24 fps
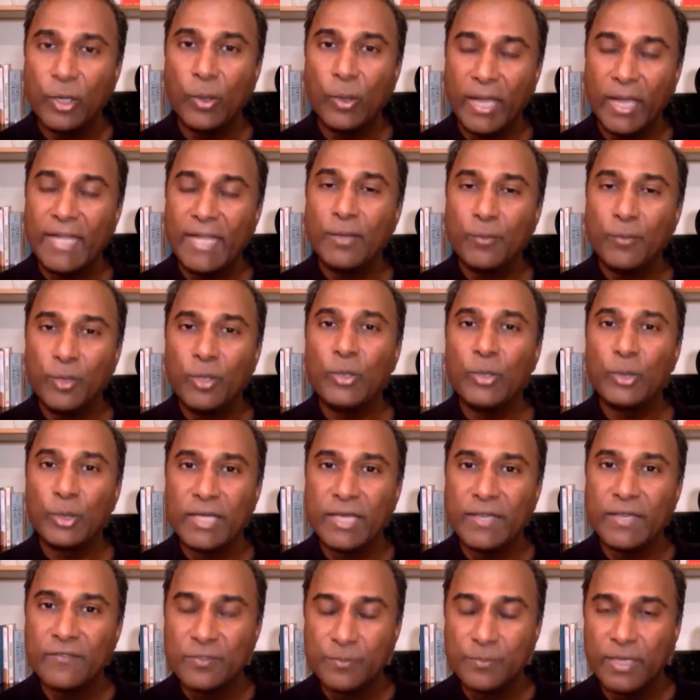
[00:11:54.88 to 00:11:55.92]
anyone
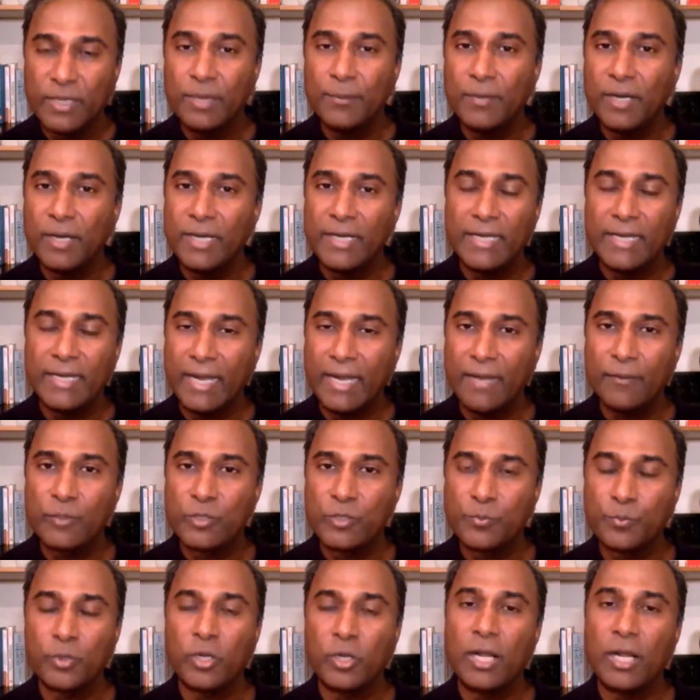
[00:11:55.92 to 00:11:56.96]
who gives me money, I
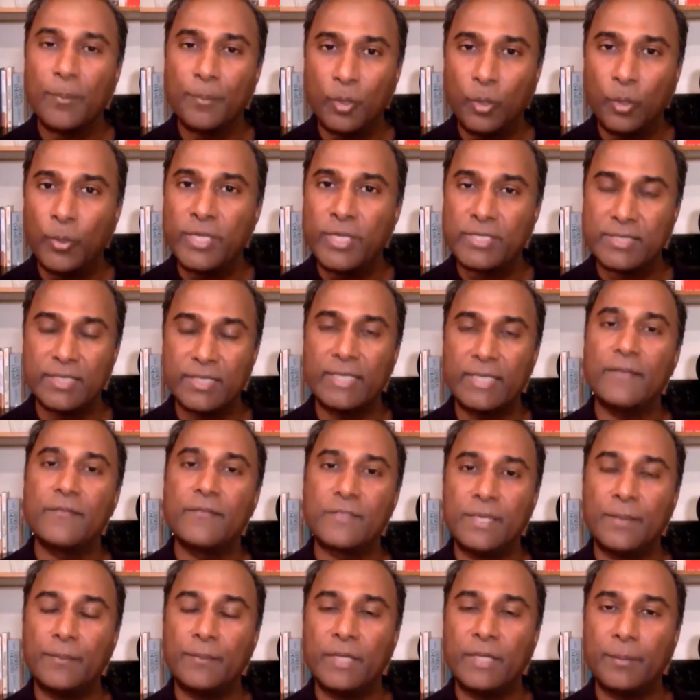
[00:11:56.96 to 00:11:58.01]
was brought up always to
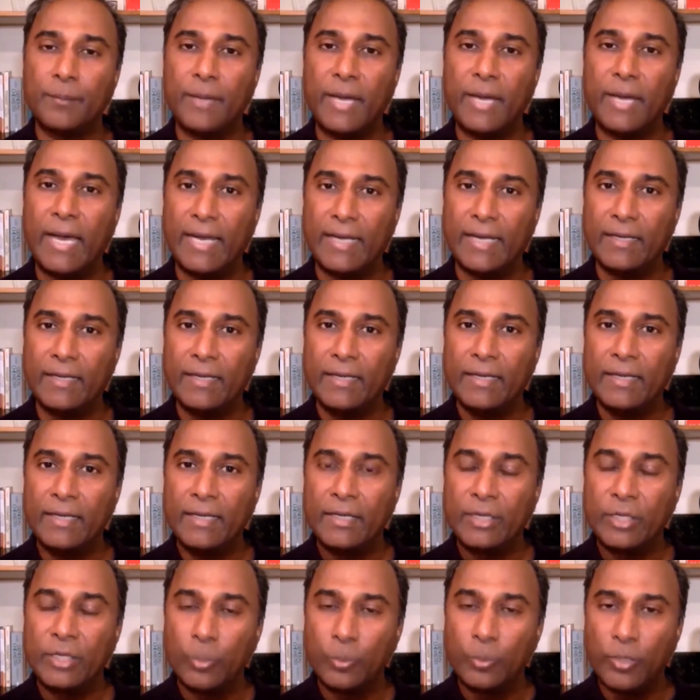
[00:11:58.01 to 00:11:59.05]
give something back.
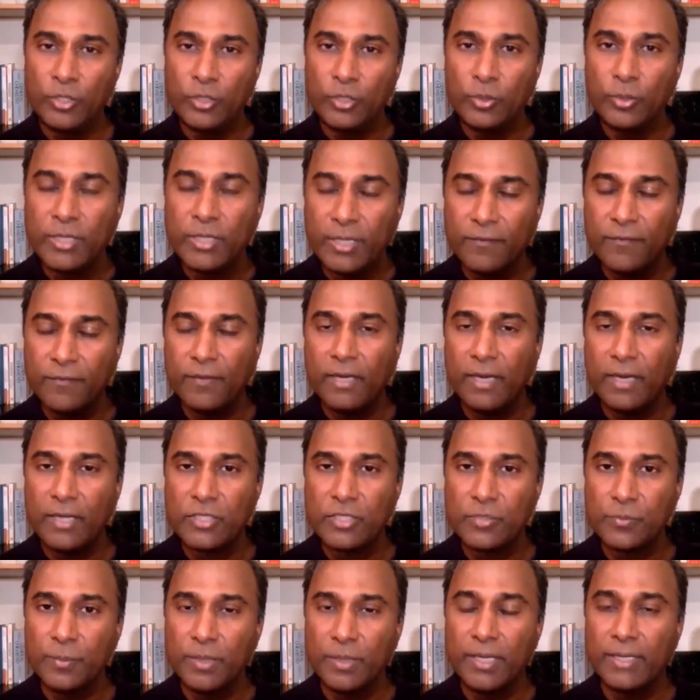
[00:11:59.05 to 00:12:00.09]
When you give
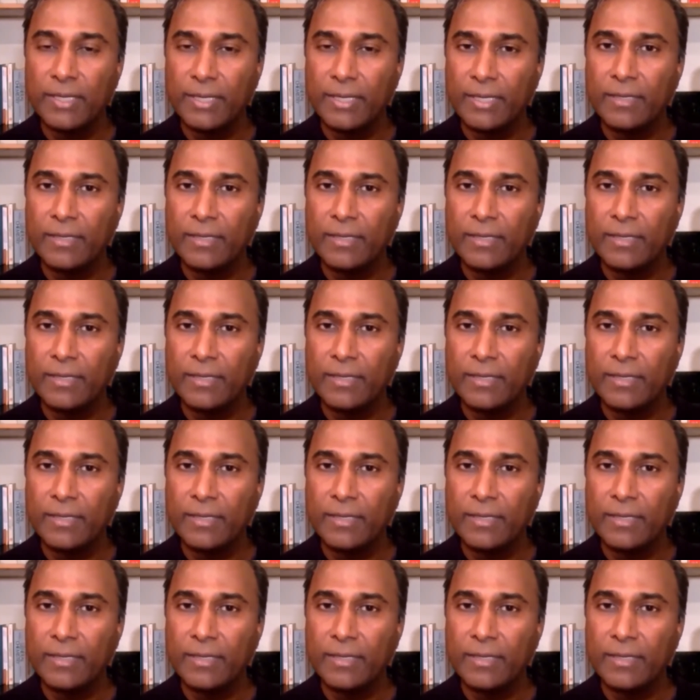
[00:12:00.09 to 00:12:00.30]
us